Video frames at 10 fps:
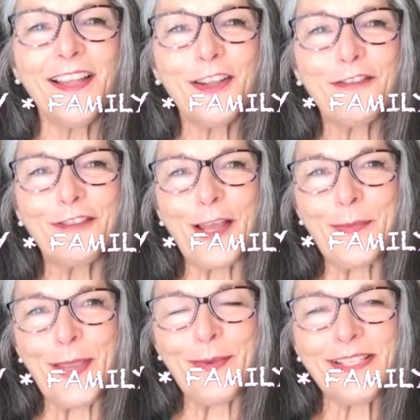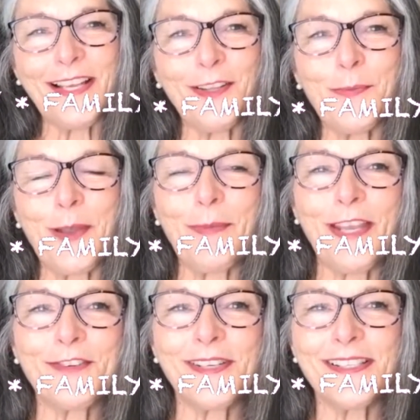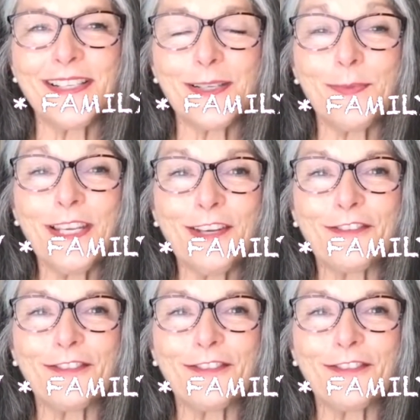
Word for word: Hello fly babies, hello my patrons, it's me, your